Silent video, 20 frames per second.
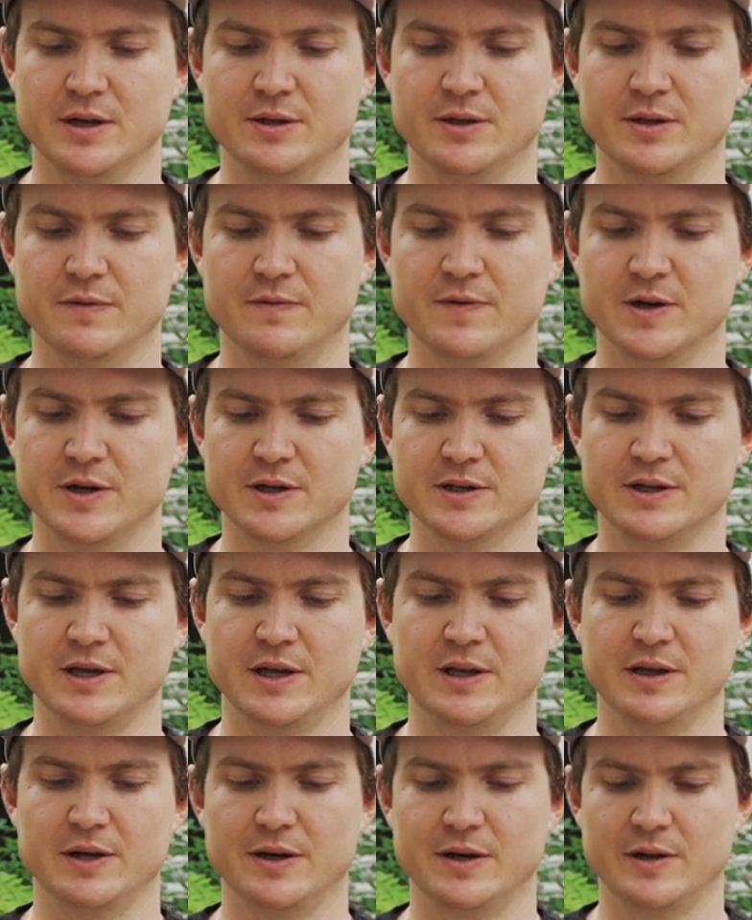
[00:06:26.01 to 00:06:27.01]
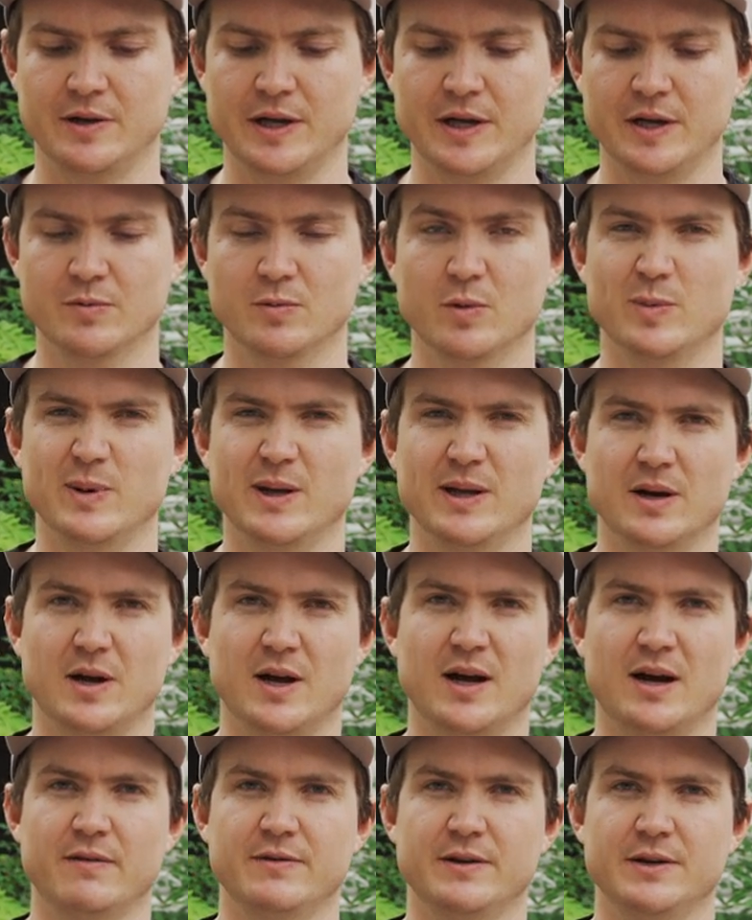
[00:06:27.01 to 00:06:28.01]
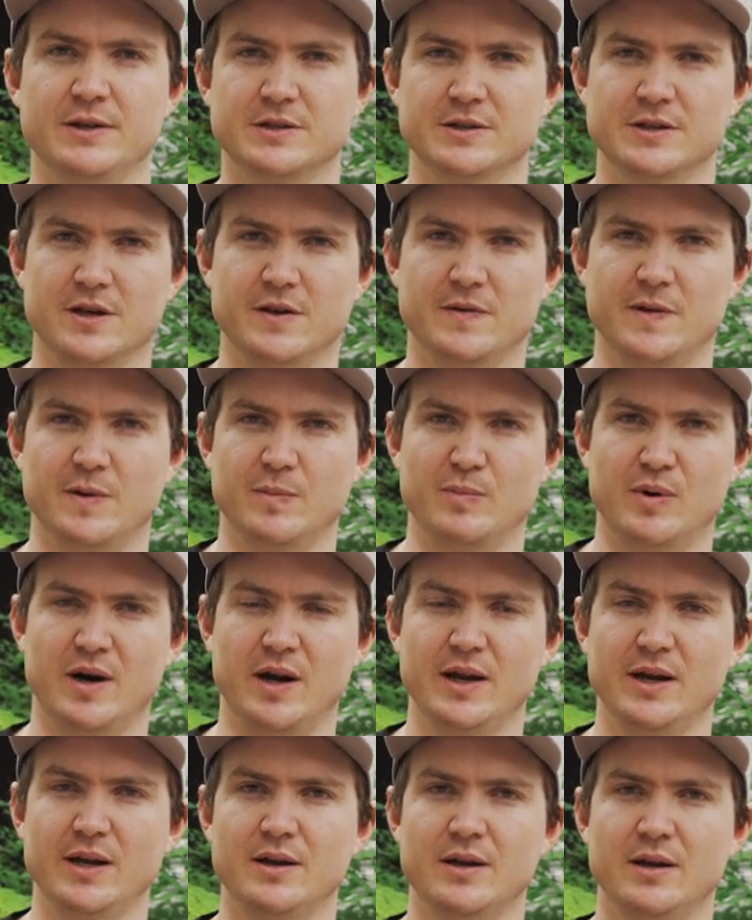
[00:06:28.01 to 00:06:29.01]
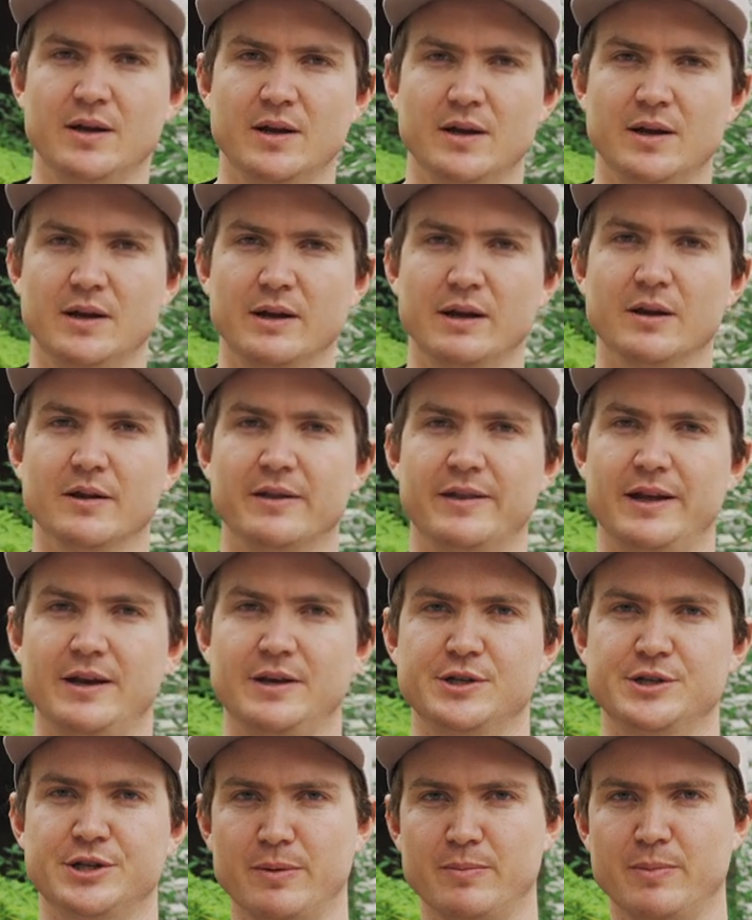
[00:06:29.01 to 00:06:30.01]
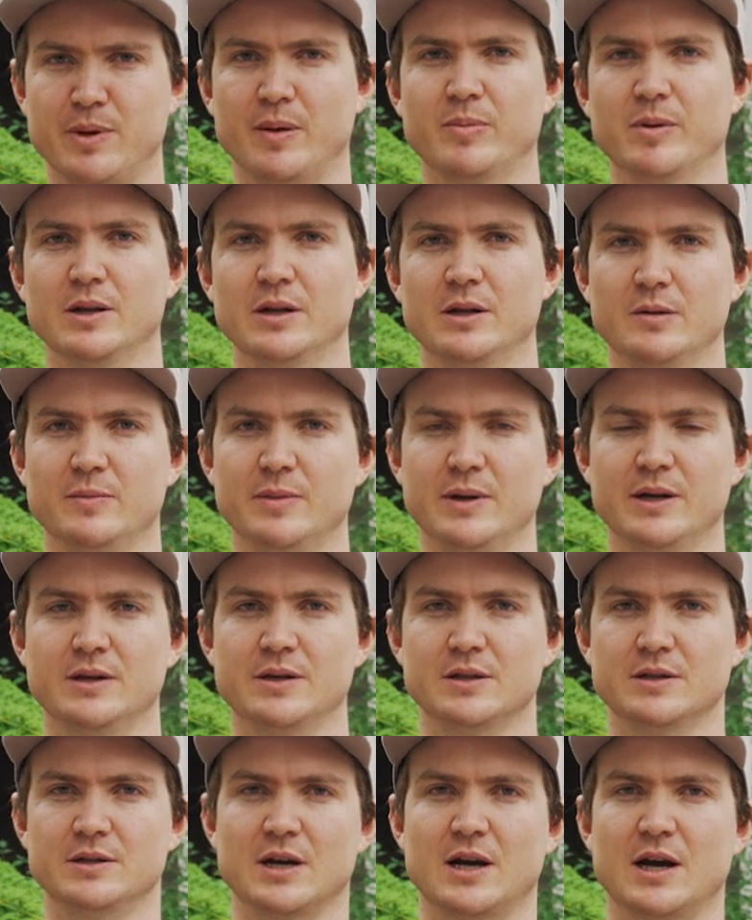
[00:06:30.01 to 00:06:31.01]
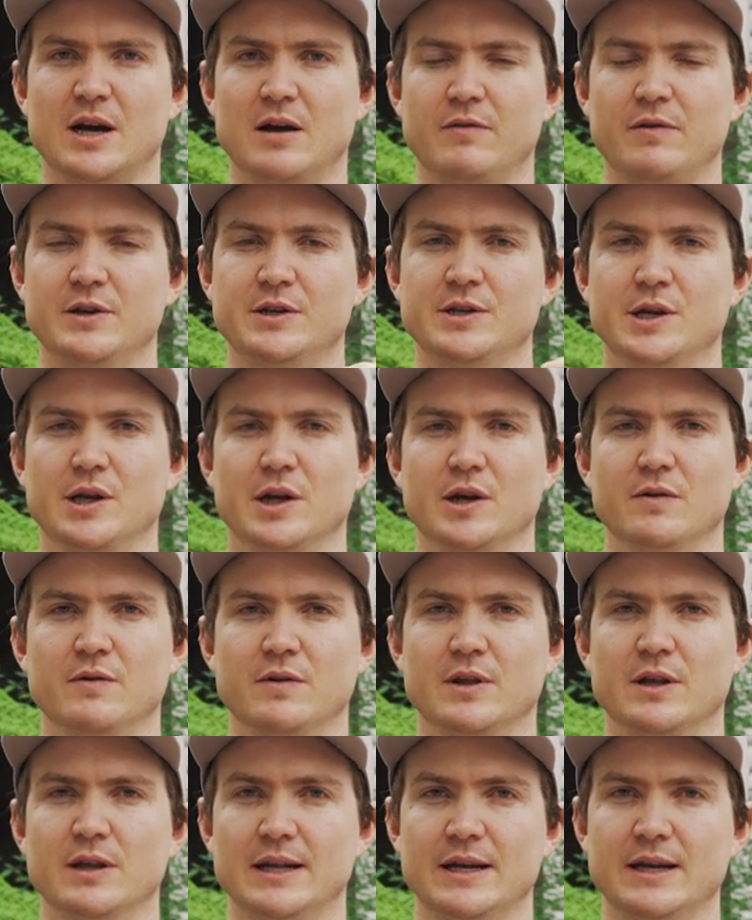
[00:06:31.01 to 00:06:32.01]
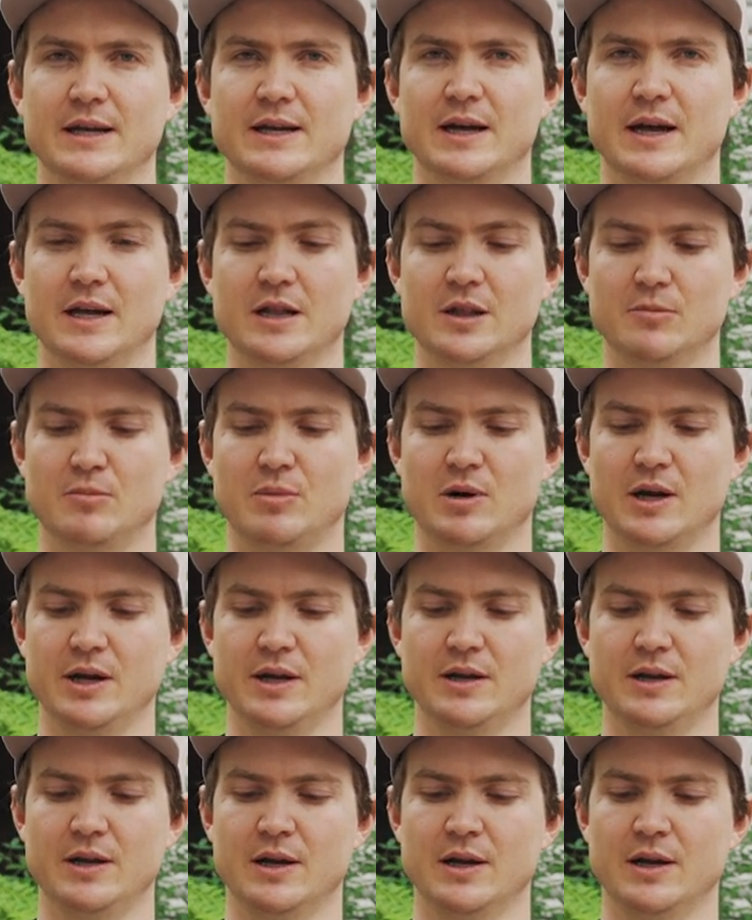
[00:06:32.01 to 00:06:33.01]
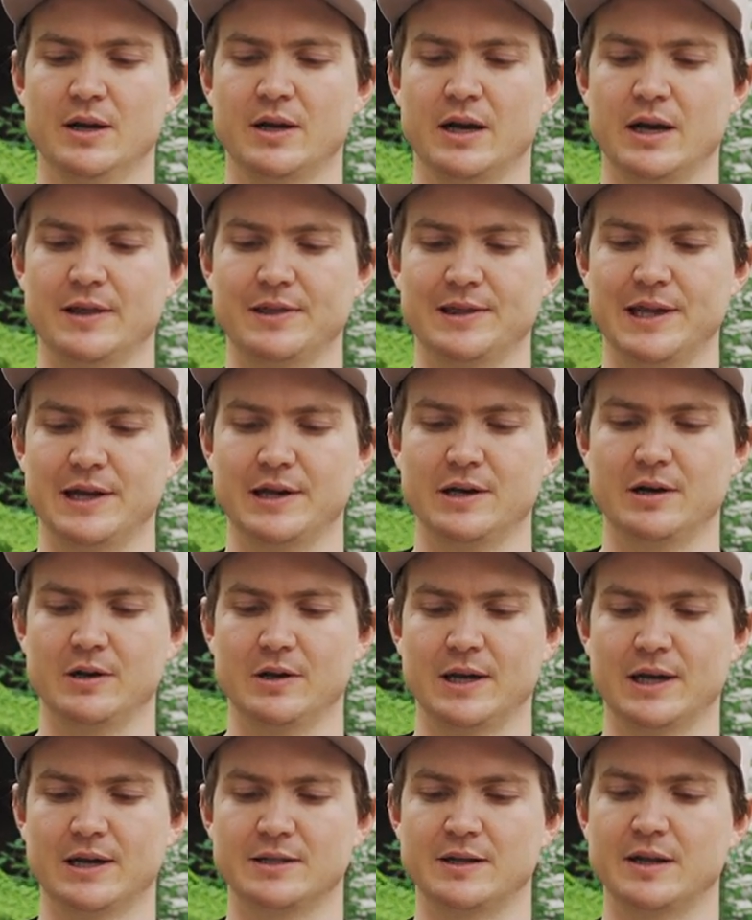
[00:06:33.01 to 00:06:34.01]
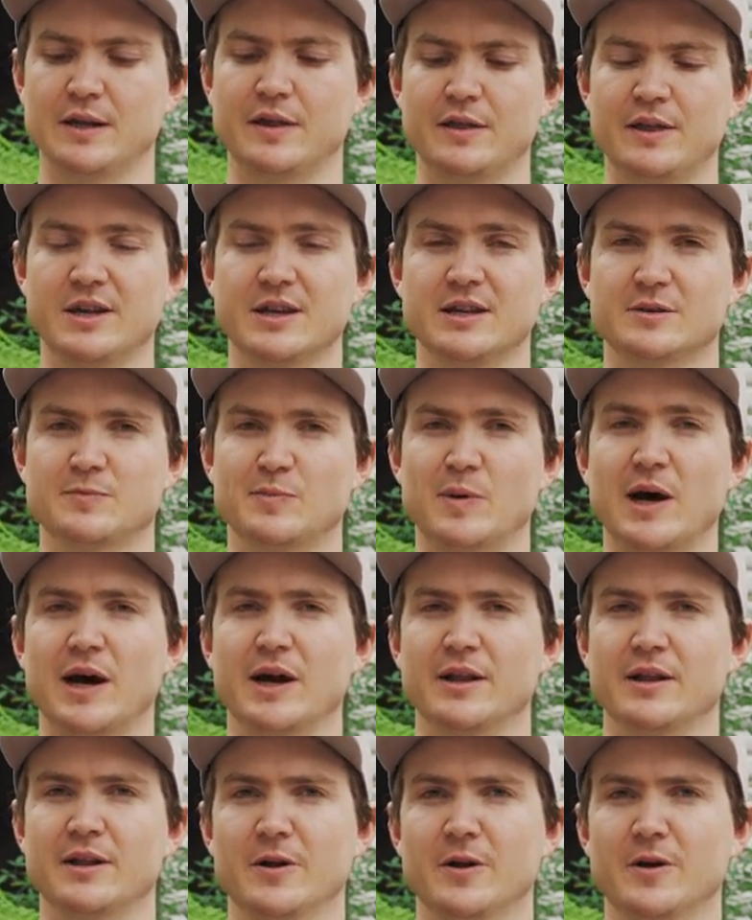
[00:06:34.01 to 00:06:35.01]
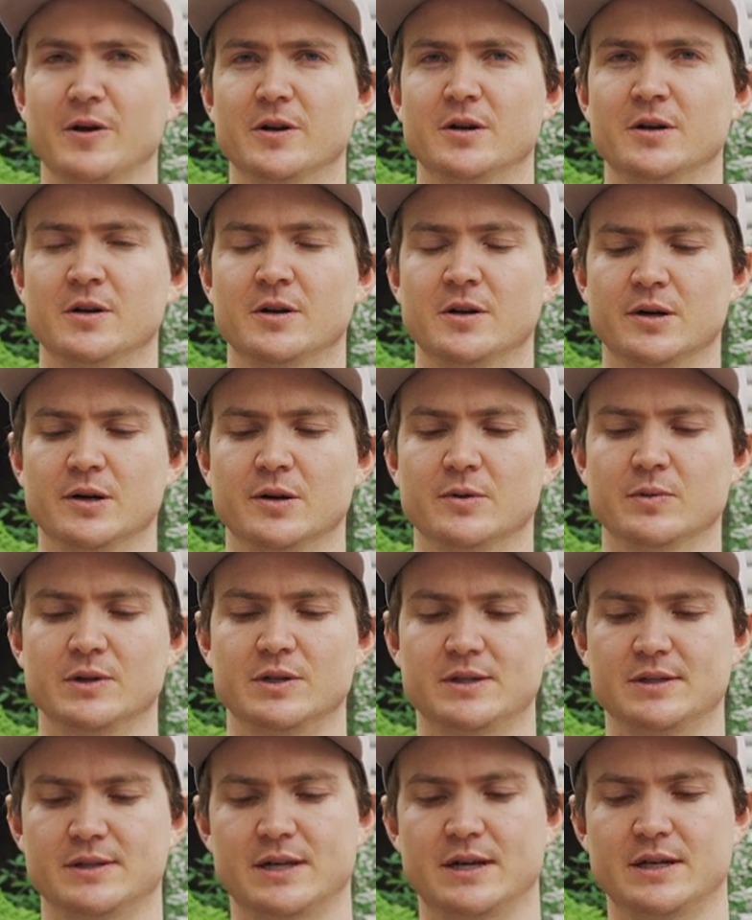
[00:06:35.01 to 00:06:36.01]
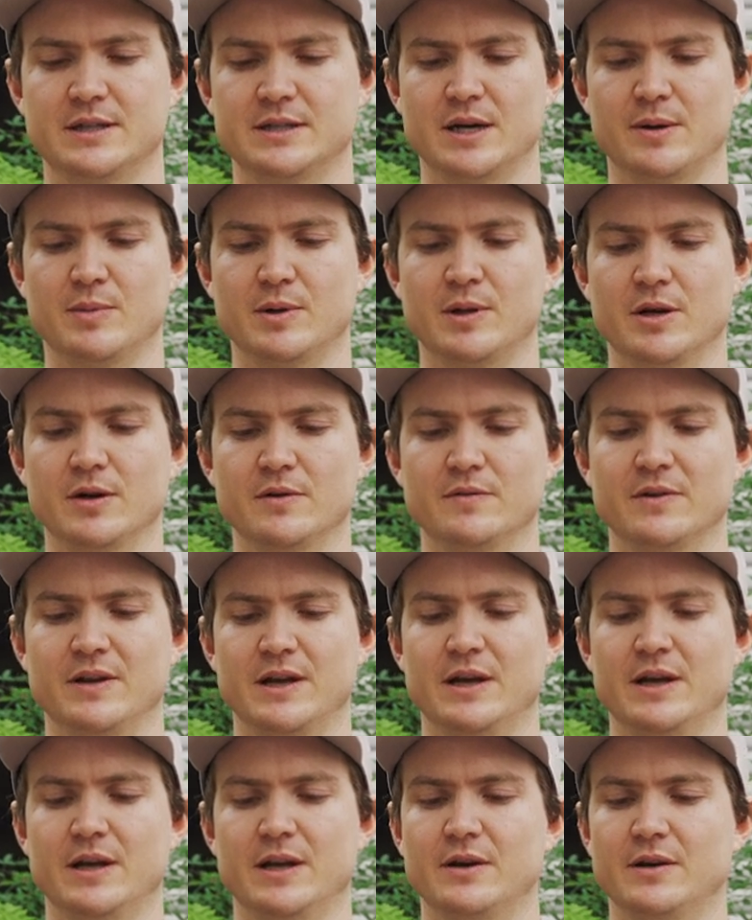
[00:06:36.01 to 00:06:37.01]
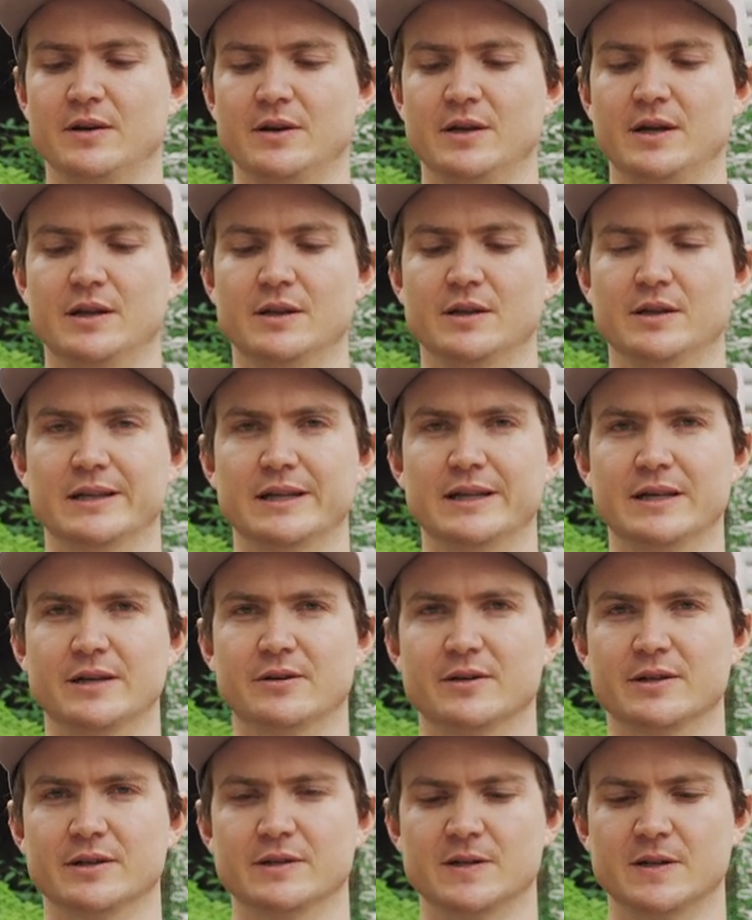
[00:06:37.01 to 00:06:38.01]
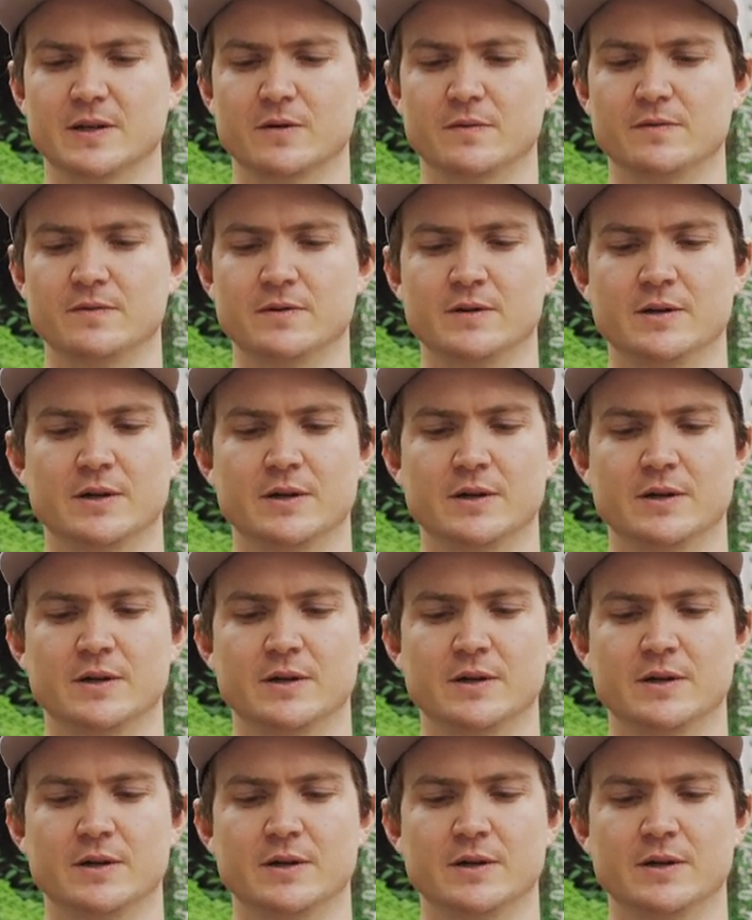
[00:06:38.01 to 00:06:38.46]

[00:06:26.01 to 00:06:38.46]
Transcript: the first thing that it'll hit will be the half hitches over the braid. It'll then jump up a little bit because you're half hitching over the leader and the braid, and then it'll get to the thickest part of the knot, which is that double overhand in the leader itself.